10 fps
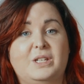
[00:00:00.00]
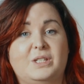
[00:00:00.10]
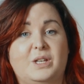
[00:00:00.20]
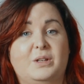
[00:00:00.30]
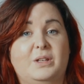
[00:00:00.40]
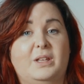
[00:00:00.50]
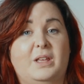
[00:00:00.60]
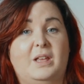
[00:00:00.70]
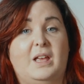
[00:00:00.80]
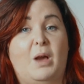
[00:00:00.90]
So,
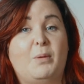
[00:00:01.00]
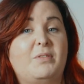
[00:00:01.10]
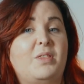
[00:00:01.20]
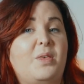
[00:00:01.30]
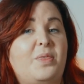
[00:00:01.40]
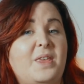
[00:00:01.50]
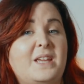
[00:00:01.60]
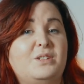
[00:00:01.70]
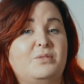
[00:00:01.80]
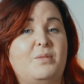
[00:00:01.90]
however, the
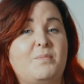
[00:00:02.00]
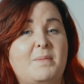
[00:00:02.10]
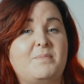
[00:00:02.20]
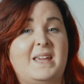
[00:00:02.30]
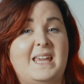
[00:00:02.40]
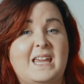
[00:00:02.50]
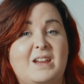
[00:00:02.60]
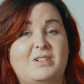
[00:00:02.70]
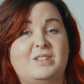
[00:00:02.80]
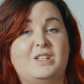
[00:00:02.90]
thing to remember
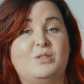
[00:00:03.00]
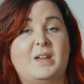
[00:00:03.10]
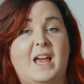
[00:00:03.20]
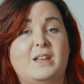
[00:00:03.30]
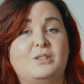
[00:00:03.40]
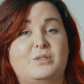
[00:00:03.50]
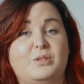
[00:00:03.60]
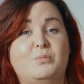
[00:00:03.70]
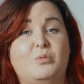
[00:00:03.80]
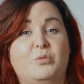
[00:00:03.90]
here is that you can
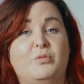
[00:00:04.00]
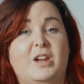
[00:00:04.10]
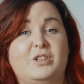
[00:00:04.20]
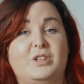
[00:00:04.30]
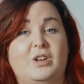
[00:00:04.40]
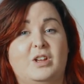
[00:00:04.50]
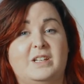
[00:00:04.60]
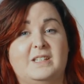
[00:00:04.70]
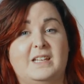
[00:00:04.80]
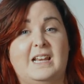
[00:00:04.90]
do more
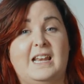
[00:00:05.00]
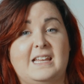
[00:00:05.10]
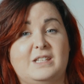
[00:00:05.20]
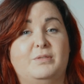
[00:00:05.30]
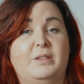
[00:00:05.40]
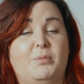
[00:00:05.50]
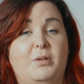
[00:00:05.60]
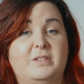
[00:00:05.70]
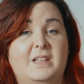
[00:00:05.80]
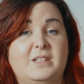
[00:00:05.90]
rationalising later in the
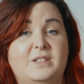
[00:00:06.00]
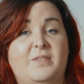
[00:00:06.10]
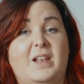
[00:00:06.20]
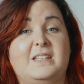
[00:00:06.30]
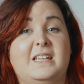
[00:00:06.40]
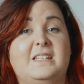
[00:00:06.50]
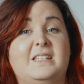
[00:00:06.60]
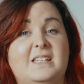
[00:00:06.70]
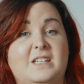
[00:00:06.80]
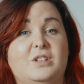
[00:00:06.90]
process to validate
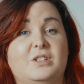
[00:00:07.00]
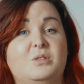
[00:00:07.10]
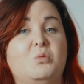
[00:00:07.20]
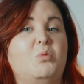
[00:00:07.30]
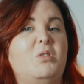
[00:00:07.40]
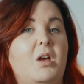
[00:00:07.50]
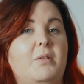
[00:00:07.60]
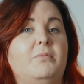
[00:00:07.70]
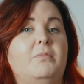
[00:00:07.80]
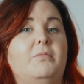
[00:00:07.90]
decisions or
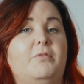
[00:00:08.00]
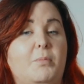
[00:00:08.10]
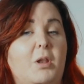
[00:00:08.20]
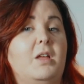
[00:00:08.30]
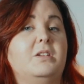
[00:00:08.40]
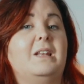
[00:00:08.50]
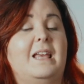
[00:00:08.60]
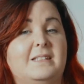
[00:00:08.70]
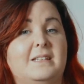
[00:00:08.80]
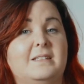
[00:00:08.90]
learn from learned
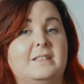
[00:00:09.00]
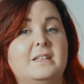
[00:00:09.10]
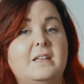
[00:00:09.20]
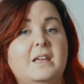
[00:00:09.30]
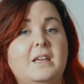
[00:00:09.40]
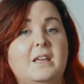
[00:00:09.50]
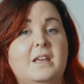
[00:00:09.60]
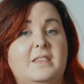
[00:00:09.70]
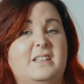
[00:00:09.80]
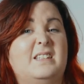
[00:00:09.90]
lessons.
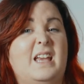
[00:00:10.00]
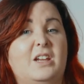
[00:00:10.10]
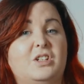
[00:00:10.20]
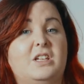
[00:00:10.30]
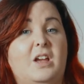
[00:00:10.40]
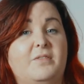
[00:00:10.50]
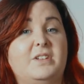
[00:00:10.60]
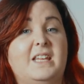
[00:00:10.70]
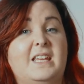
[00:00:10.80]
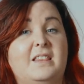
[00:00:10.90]
This is actually
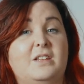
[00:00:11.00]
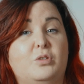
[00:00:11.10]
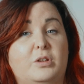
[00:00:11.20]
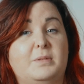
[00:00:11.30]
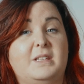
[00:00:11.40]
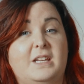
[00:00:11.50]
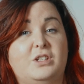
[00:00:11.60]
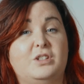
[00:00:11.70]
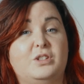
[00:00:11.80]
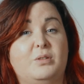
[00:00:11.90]
covered in the
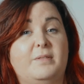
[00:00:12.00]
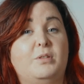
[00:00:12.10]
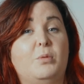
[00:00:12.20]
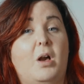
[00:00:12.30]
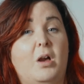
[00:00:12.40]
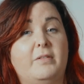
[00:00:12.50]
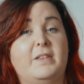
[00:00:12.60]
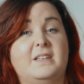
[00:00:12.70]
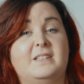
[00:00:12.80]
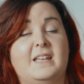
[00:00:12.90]
documentation, so if you are
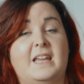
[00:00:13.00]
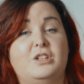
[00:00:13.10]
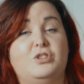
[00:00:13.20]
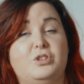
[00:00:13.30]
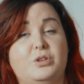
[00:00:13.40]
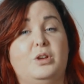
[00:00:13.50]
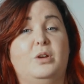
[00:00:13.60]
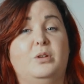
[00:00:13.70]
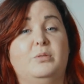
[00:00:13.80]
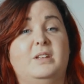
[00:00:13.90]
at this stage, do go
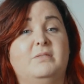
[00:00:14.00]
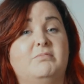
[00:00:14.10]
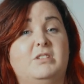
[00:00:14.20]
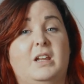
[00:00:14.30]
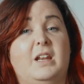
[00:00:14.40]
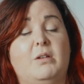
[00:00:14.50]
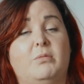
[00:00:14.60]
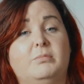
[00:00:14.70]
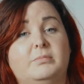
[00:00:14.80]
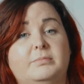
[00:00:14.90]
and check it out.